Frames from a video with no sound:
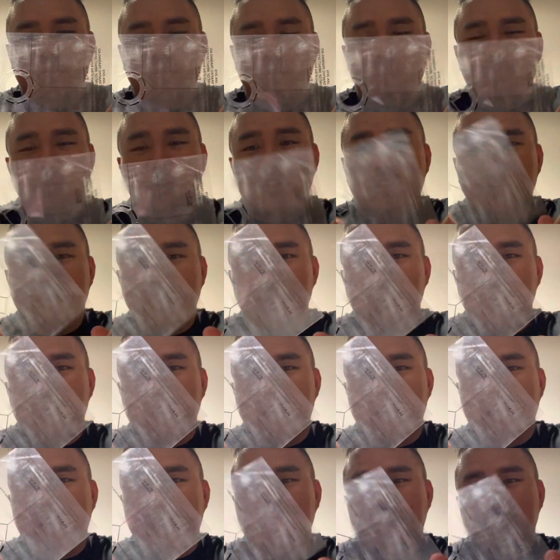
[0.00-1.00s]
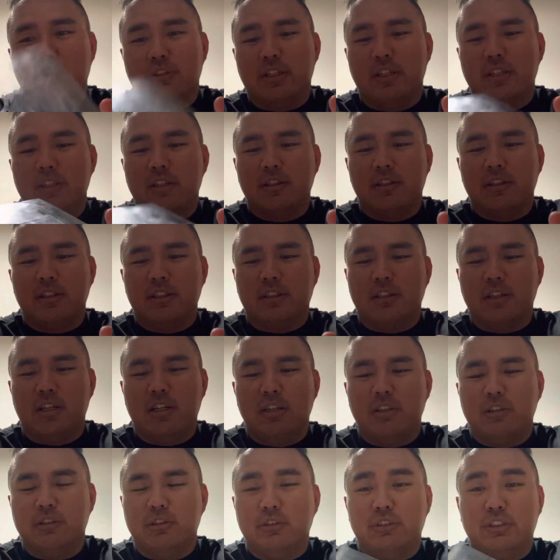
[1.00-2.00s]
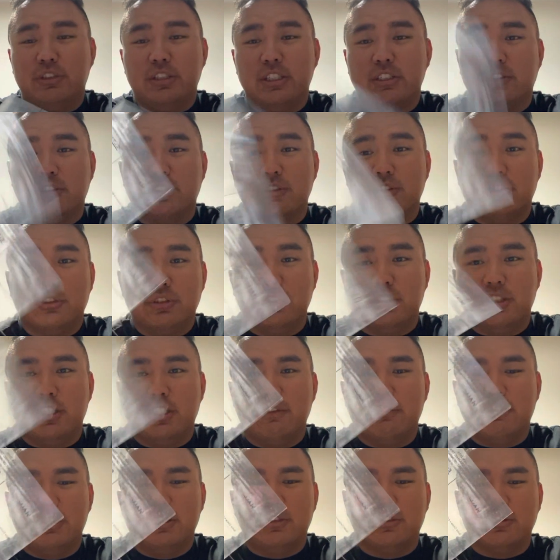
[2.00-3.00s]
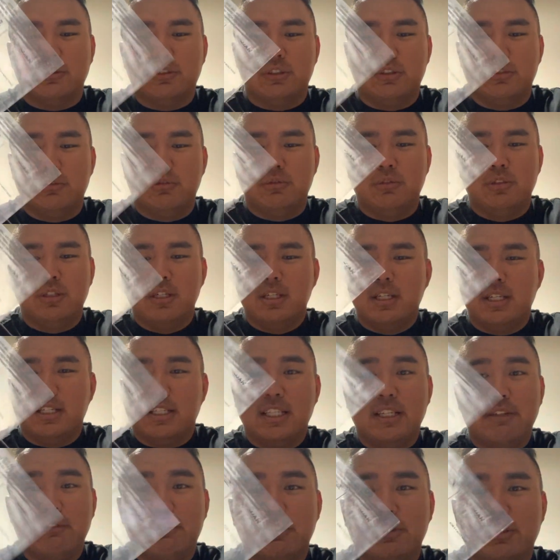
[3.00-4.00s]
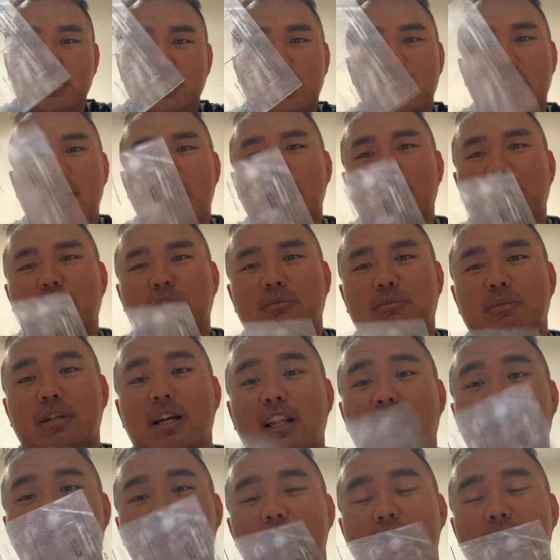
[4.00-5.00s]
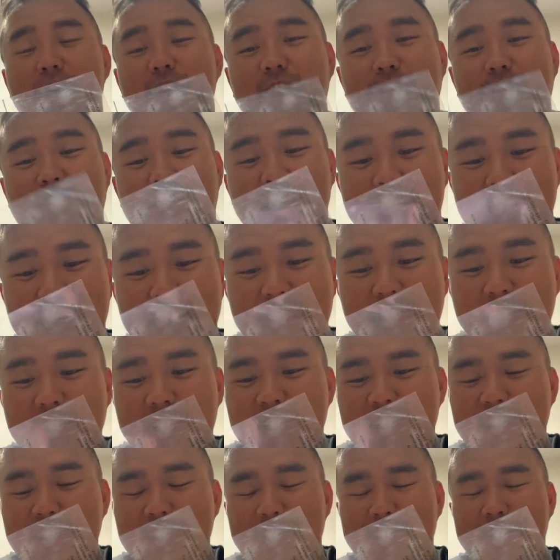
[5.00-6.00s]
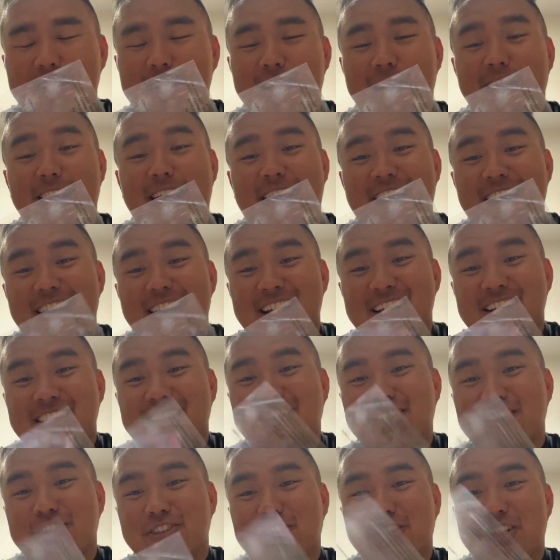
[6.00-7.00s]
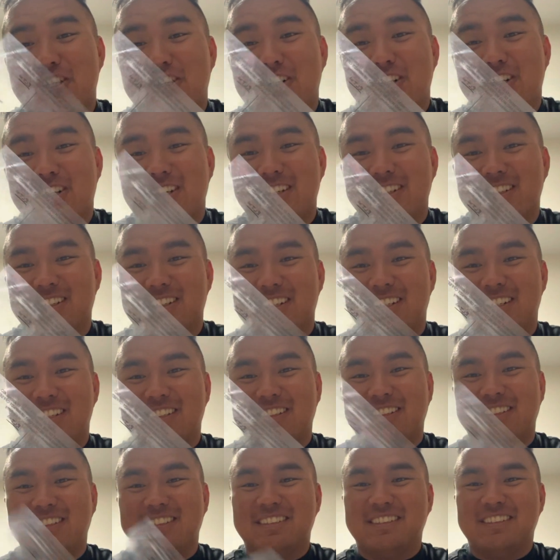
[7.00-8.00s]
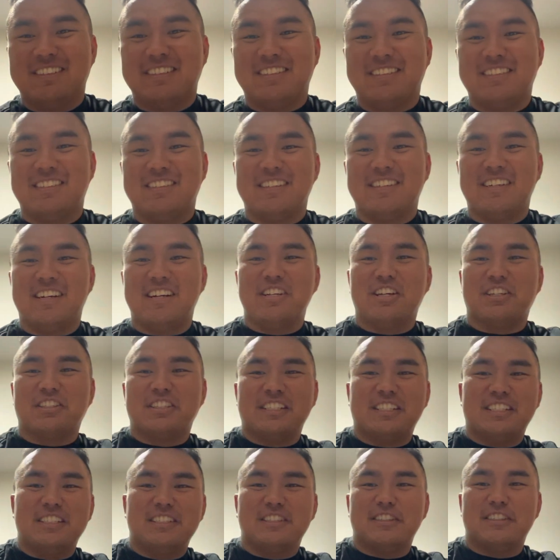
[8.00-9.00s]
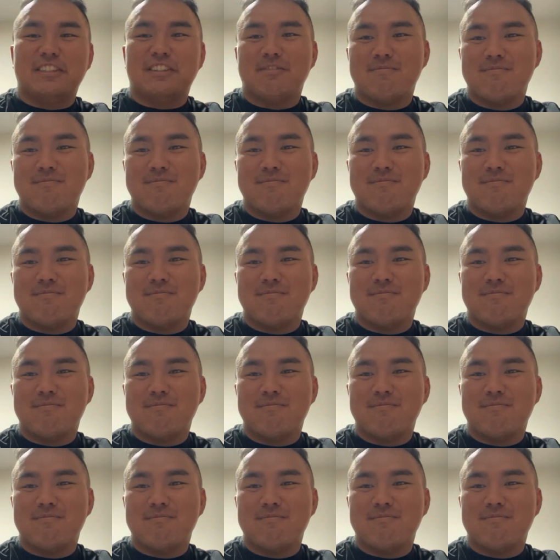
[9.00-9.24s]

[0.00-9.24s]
when you go to a range, okay? Like your DSL should give you this, so don't leave this in your classroom. I left mine in, yeah, so learning lesson. All right, y'all take it easy.